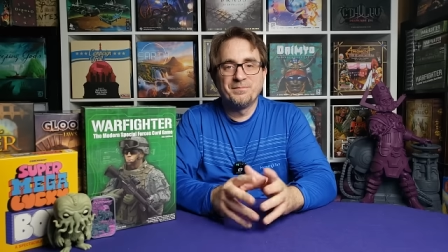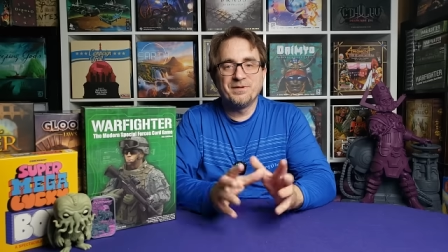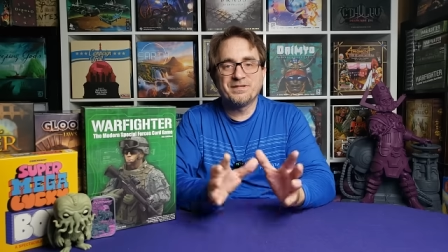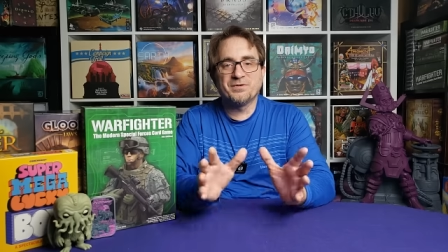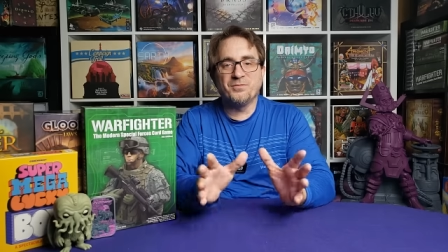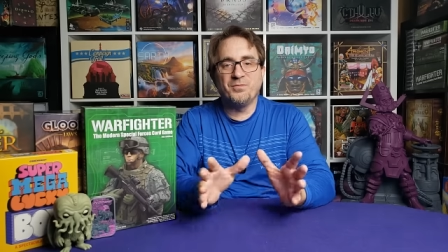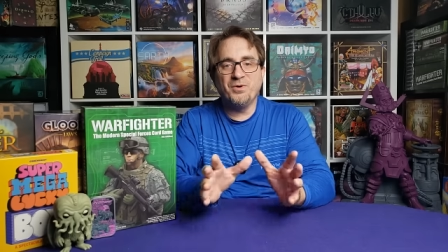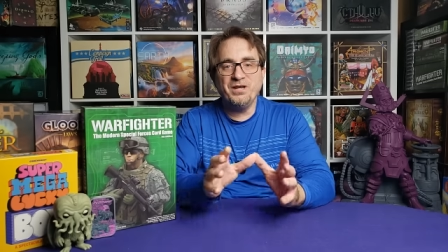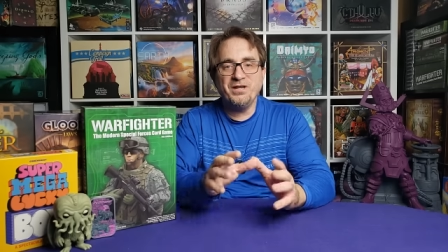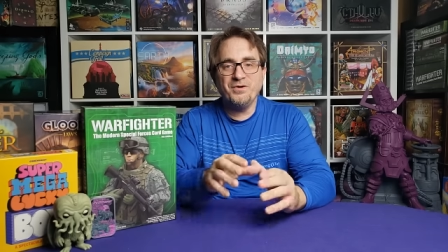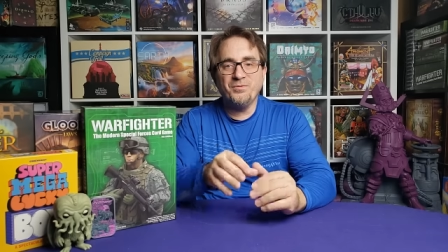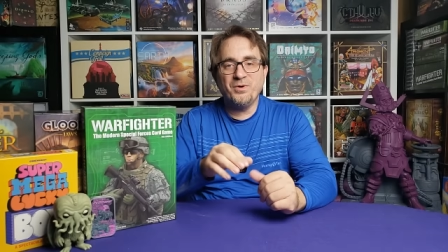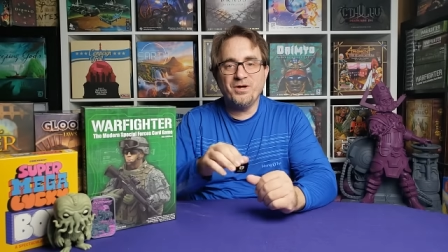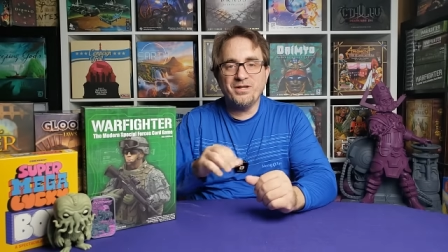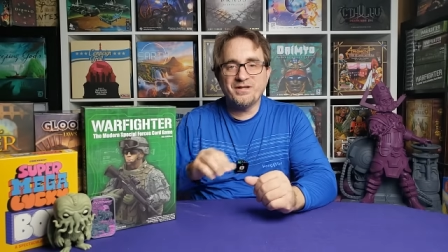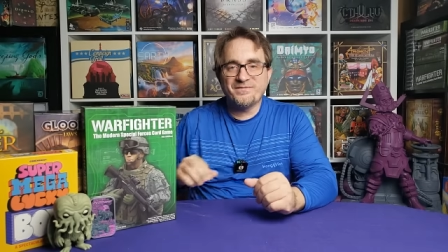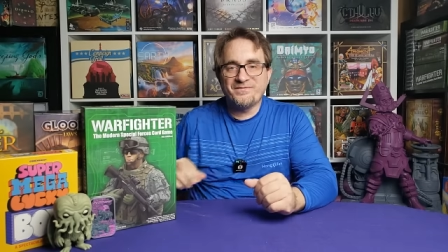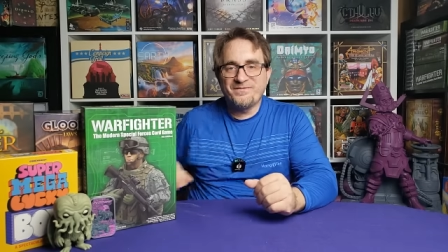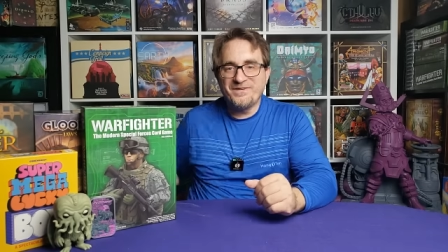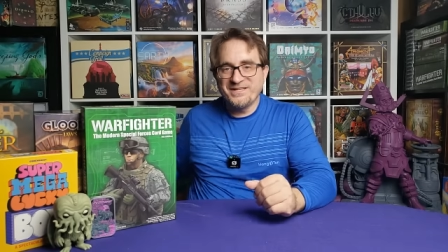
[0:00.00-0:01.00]
But the one I
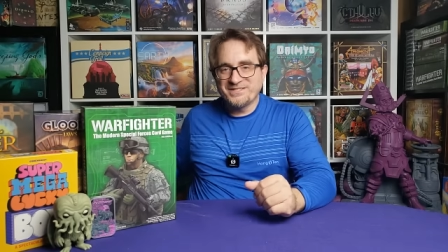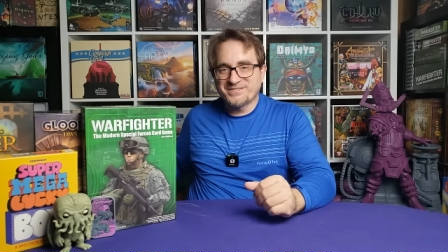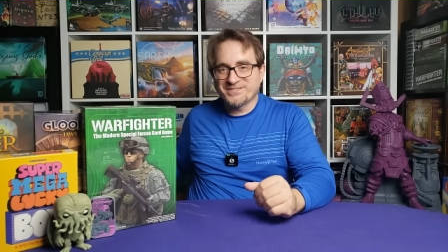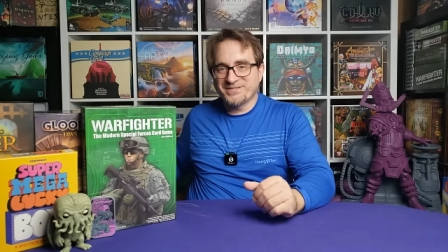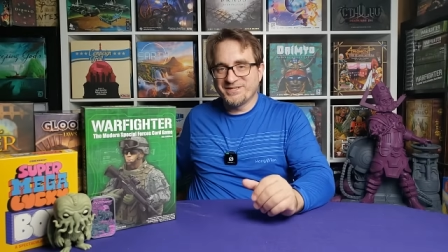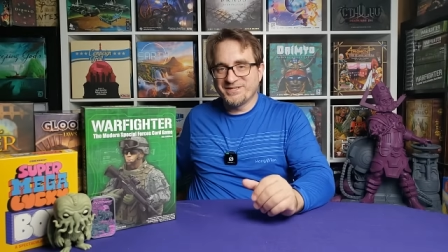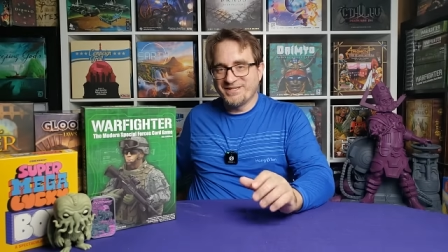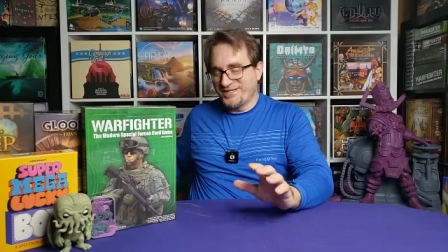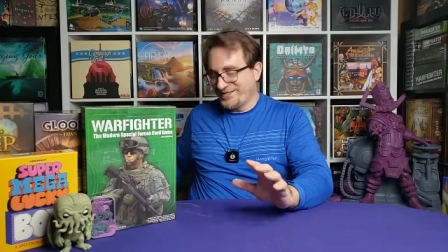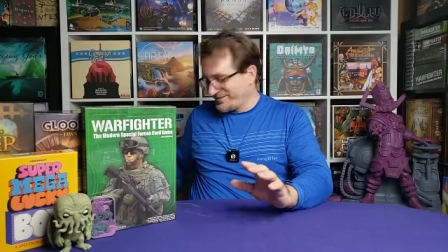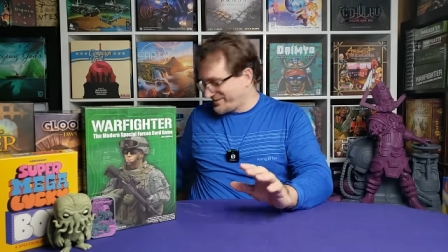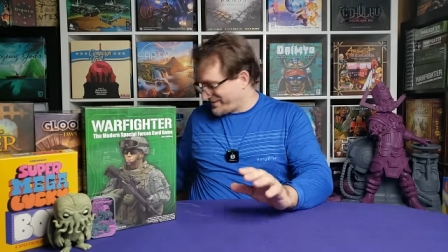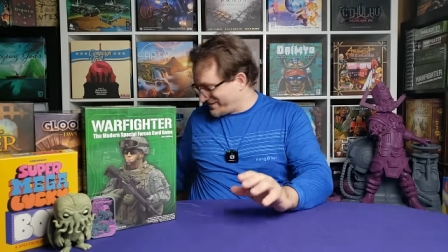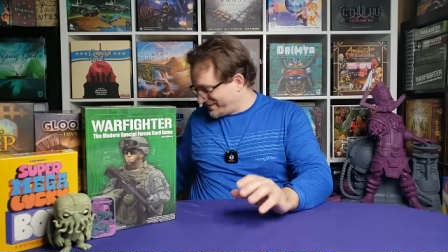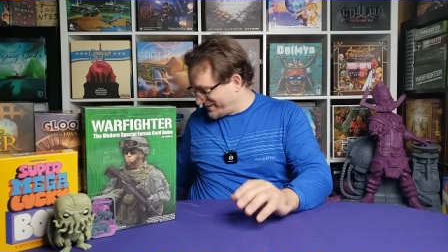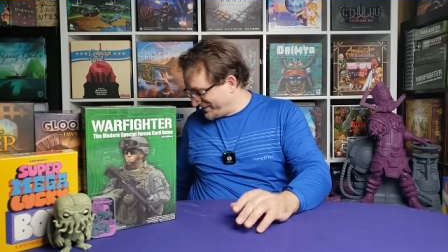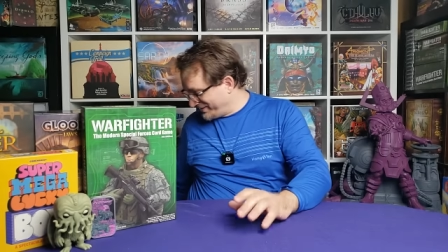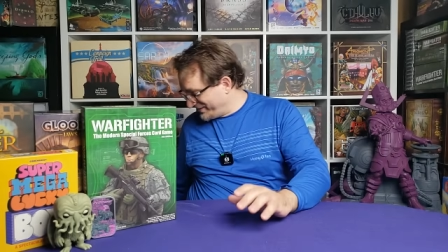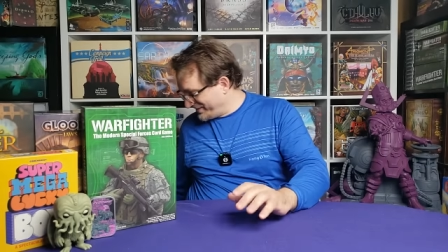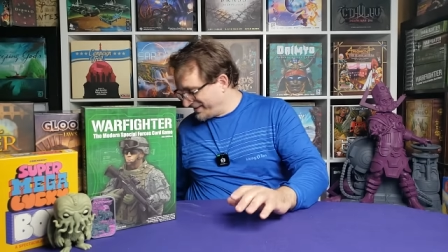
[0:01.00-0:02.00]
want to feature here
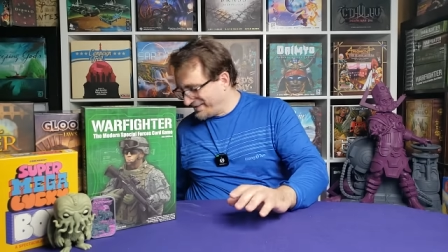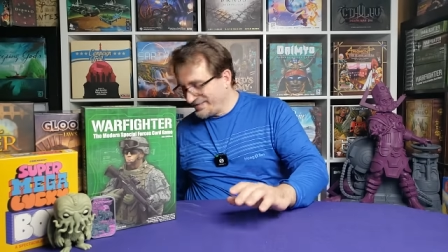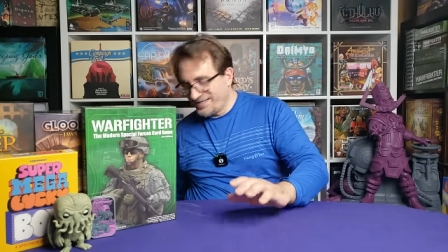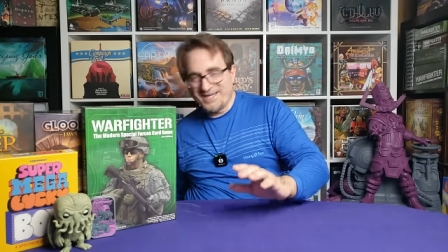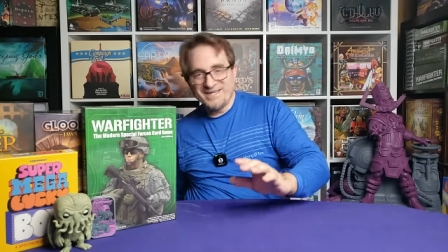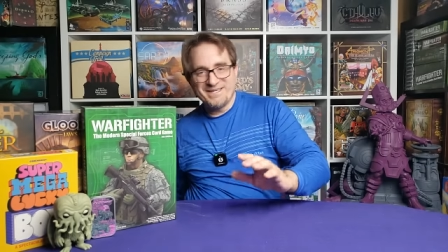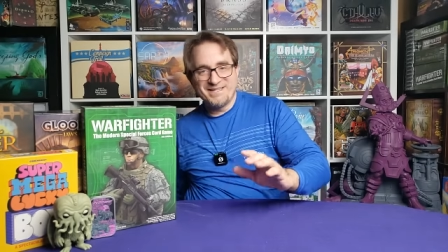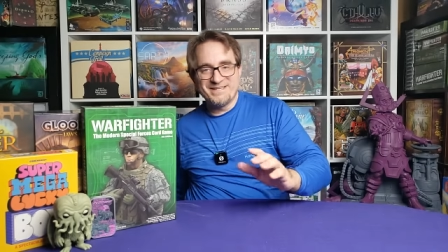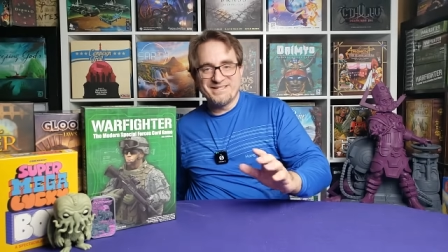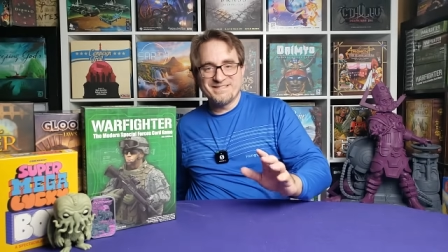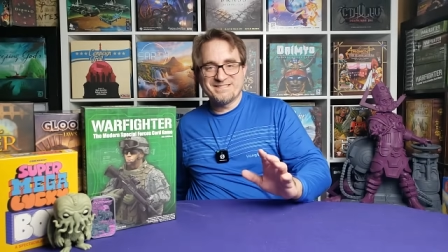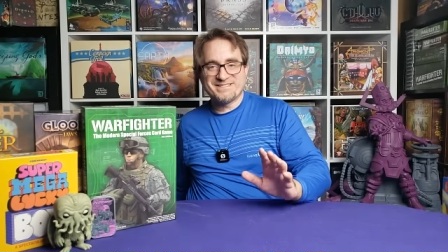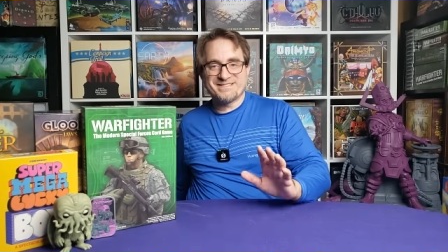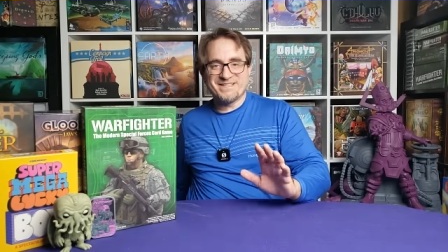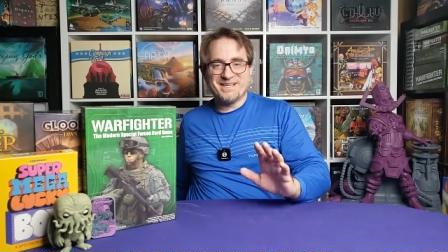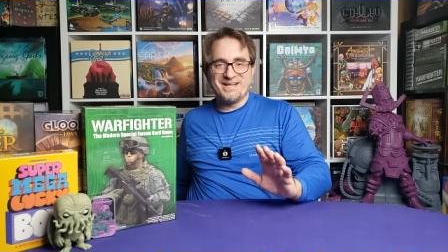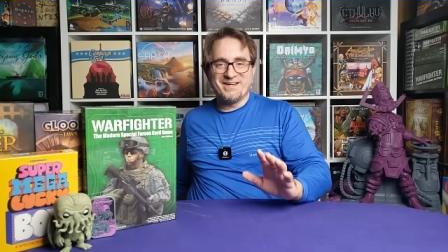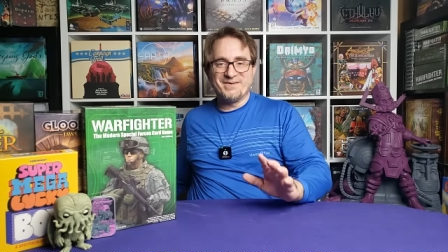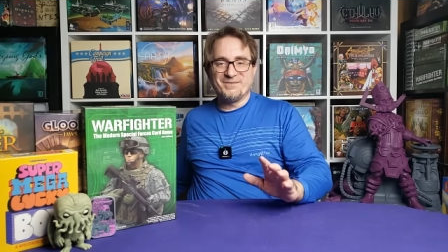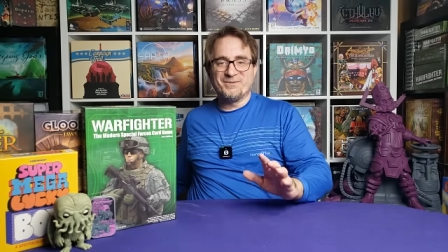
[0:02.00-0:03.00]
too tonight is
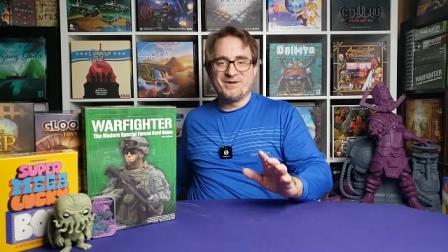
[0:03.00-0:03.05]
uh,